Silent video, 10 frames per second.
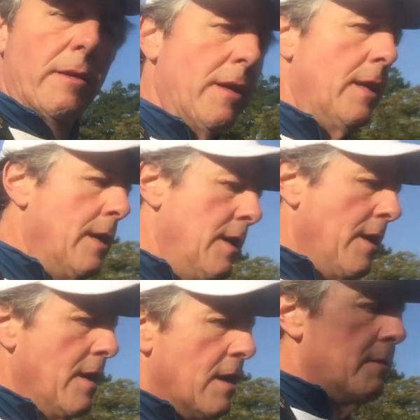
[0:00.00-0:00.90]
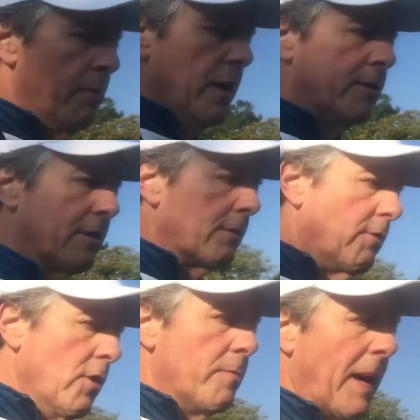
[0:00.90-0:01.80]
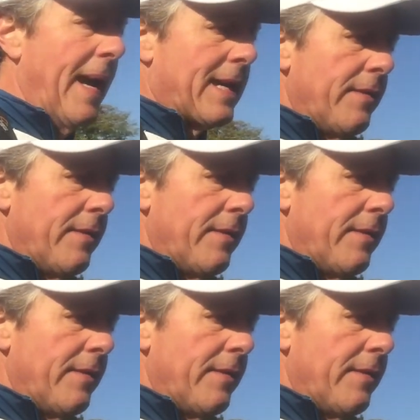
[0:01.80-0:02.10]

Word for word: and most of the route back.